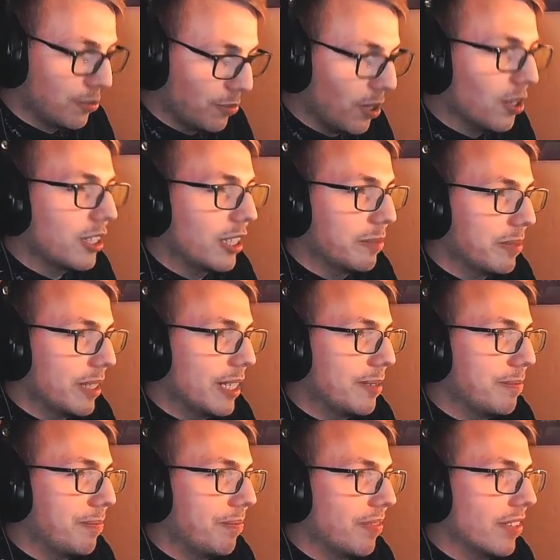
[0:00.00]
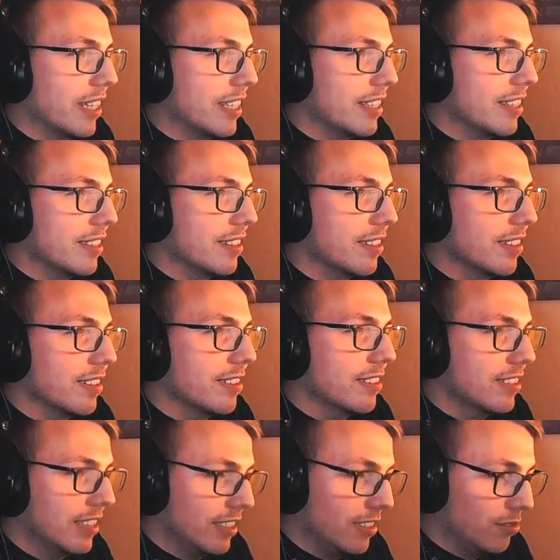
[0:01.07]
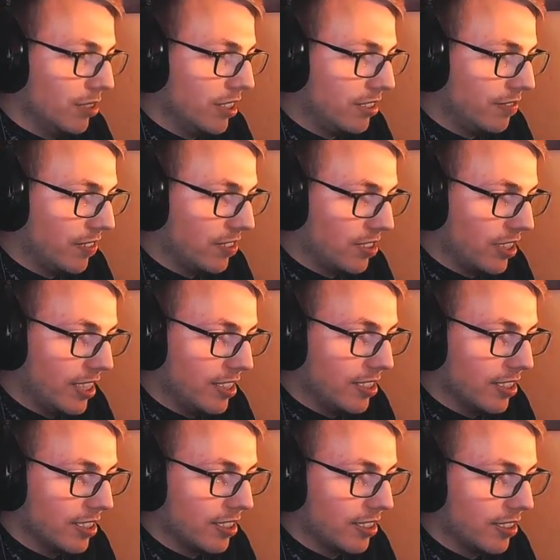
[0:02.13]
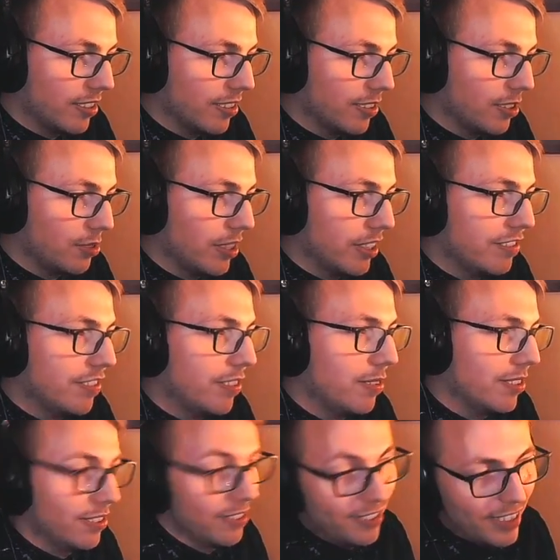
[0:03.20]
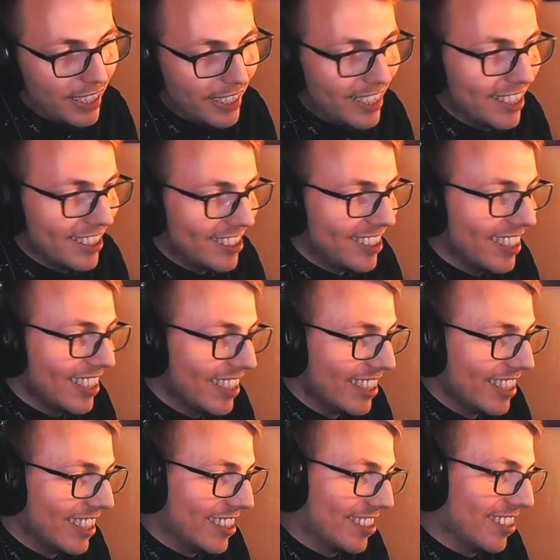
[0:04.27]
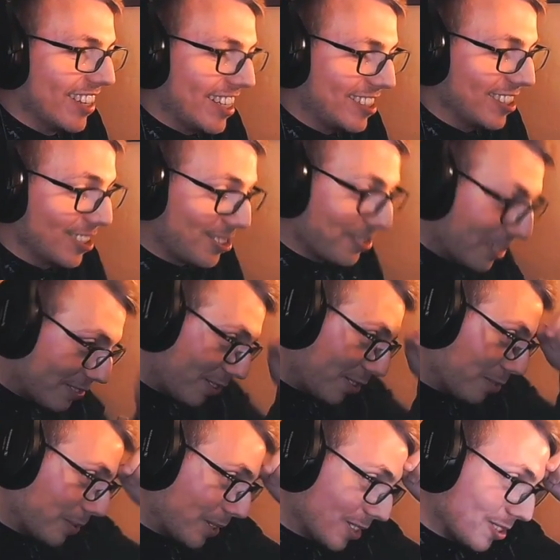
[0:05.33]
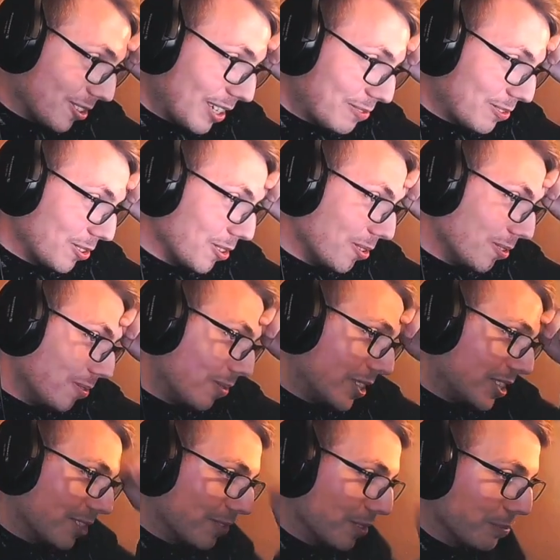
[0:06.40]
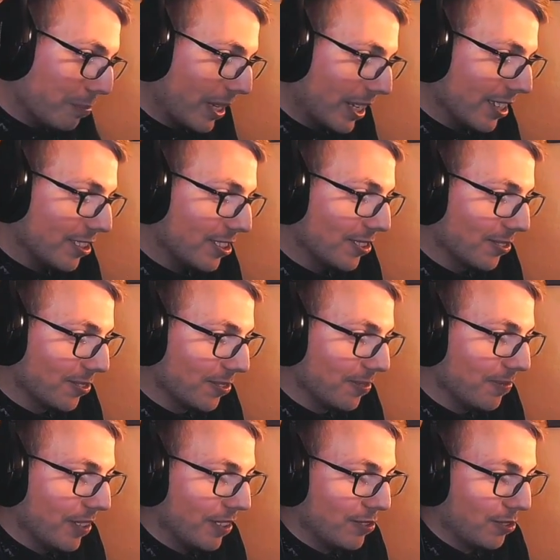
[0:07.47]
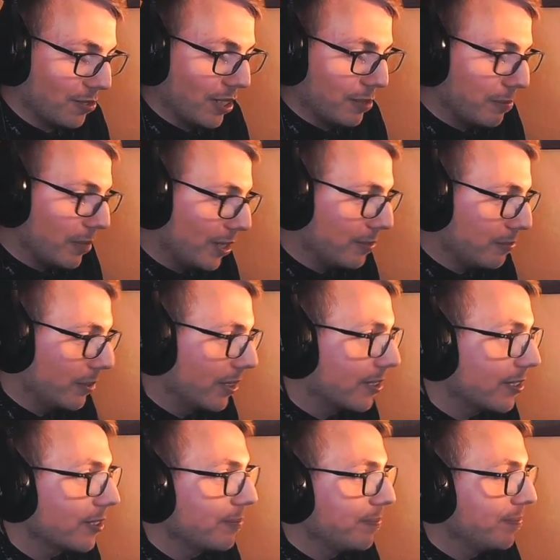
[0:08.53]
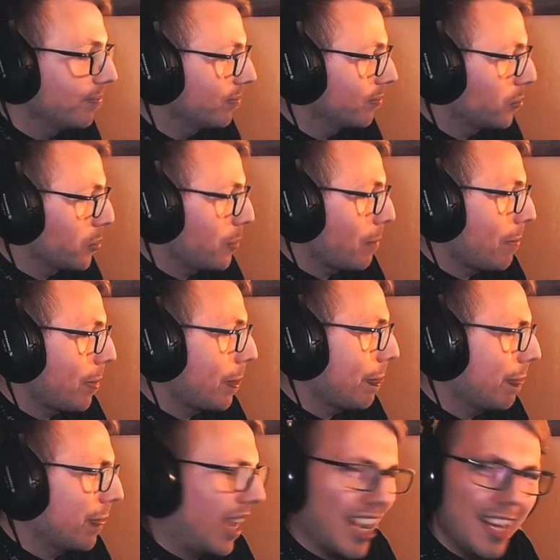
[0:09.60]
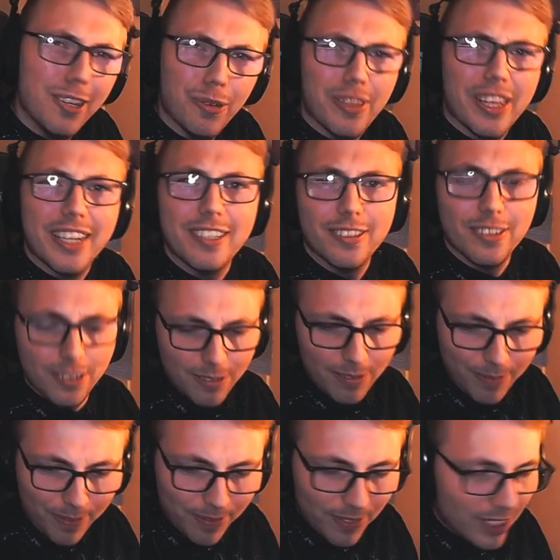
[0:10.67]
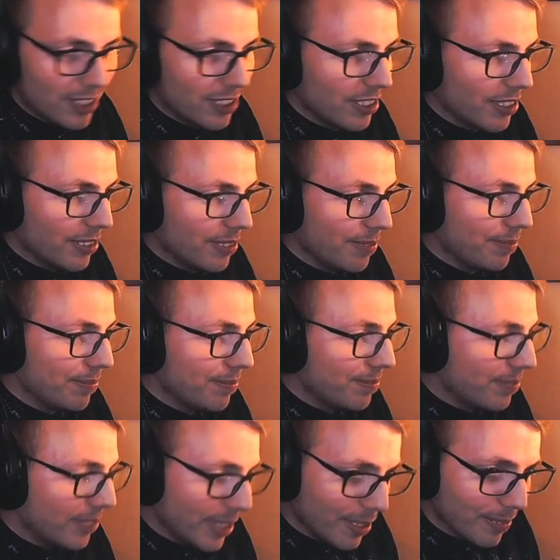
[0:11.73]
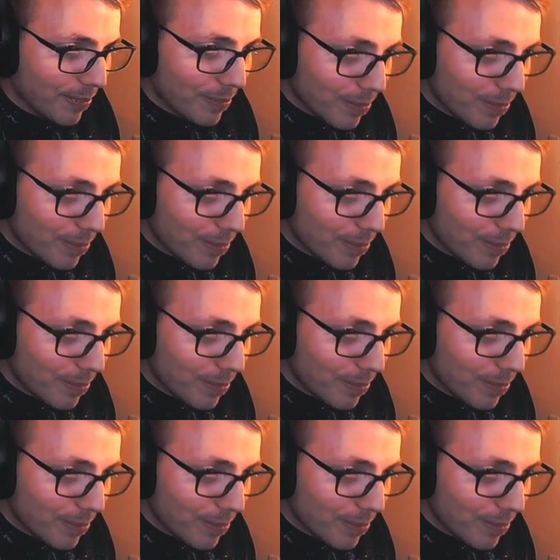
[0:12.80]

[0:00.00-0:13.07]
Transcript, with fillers: the wall clip, yeah, and the rest of the stage is straightforward, or I guess it's not actually straightforward because you have to know which of the pillars you have to ground pound, but I know that, you know, it's, yeah.